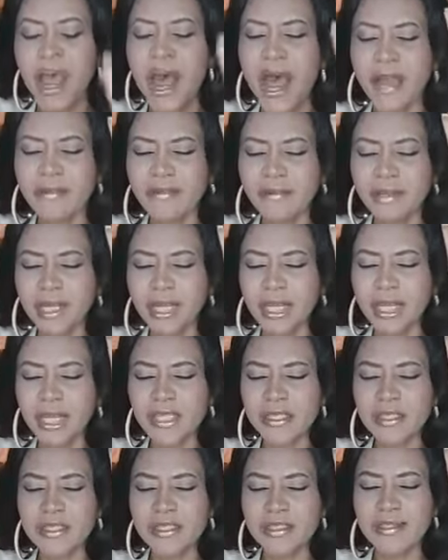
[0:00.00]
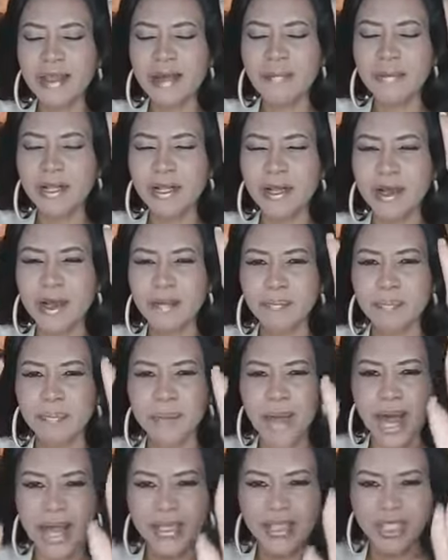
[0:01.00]
I release double
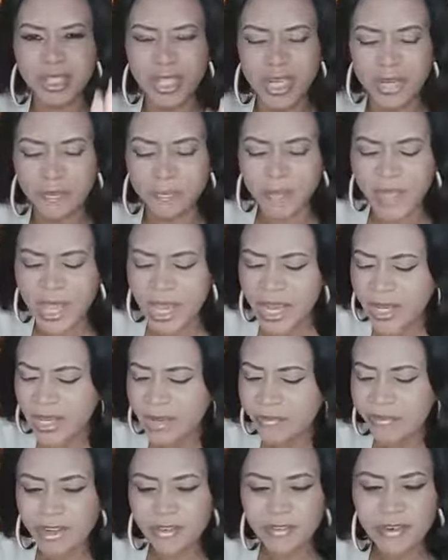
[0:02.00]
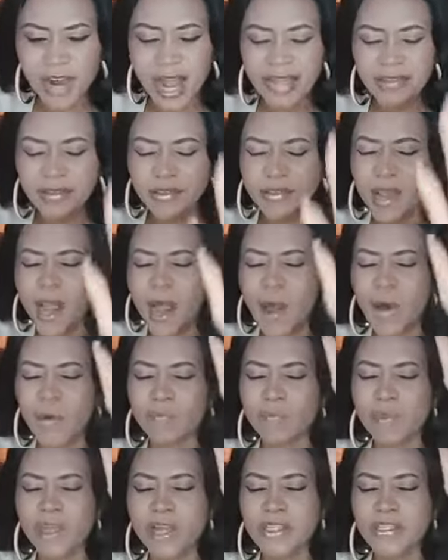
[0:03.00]
compassion. Even right now,
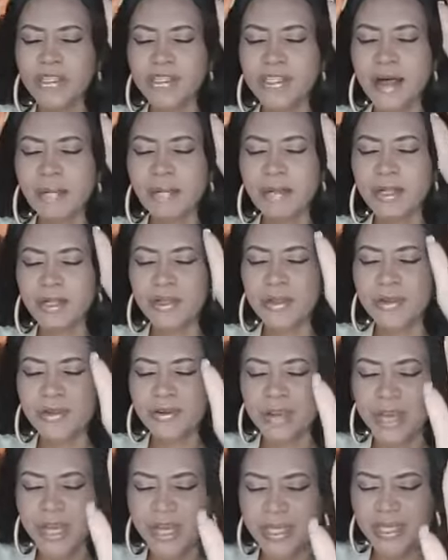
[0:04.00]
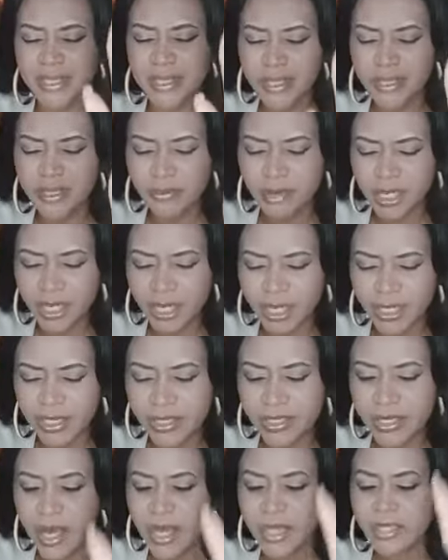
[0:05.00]
double grace is
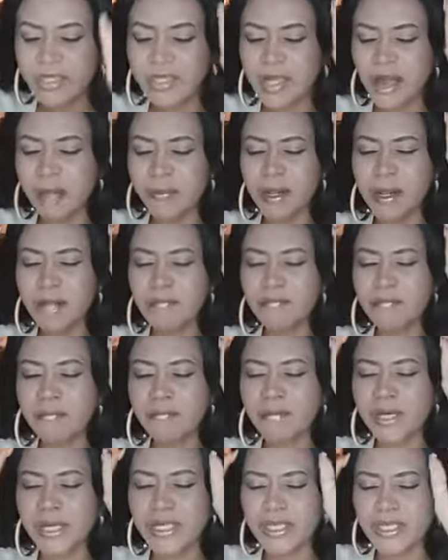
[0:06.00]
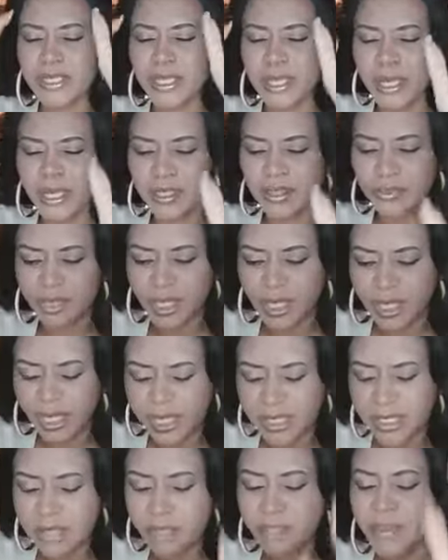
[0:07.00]
released Double mercy is
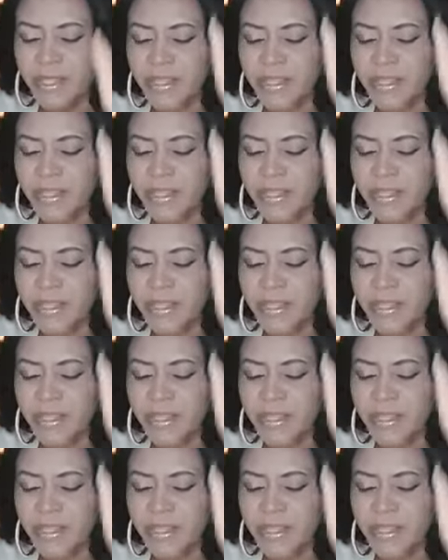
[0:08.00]
released.